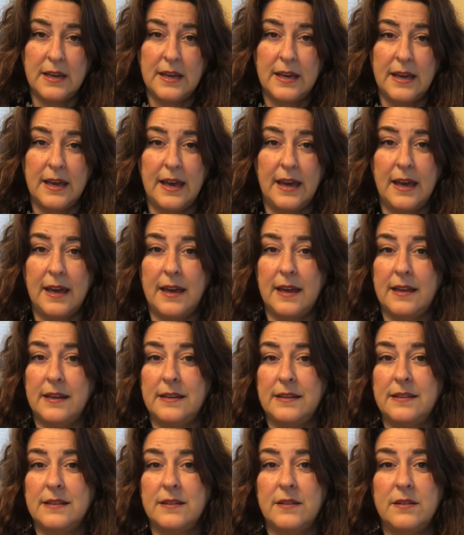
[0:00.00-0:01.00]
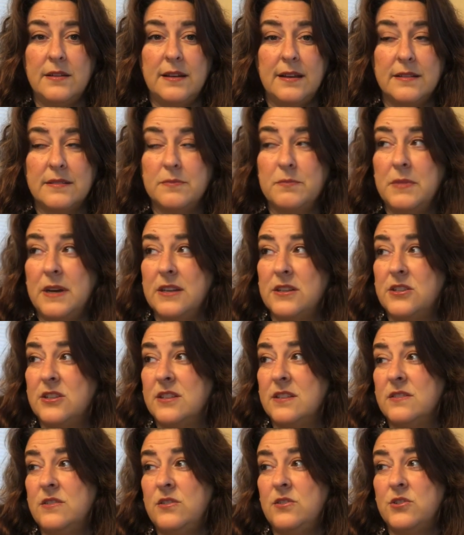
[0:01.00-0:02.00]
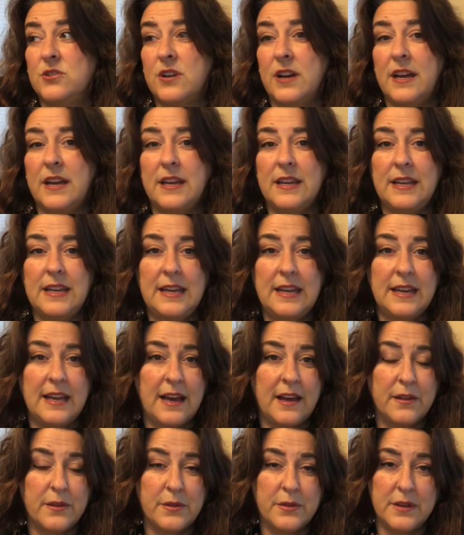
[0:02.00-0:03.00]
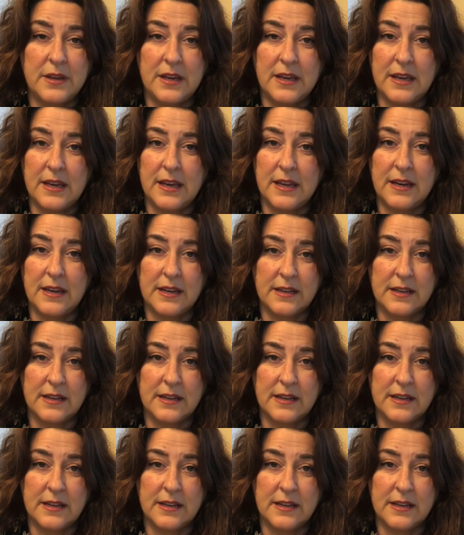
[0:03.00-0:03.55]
And as much as you try and eat healthy and